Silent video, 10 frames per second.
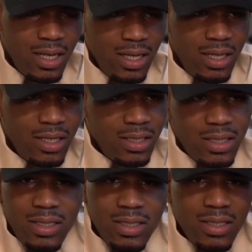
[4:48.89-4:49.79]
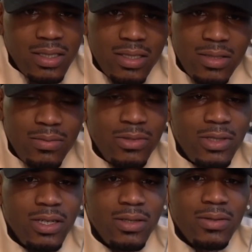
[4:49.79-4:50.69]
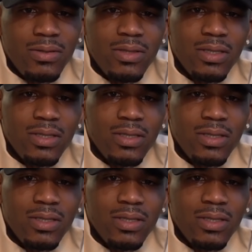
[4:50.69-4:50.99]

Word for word: Like, come on now.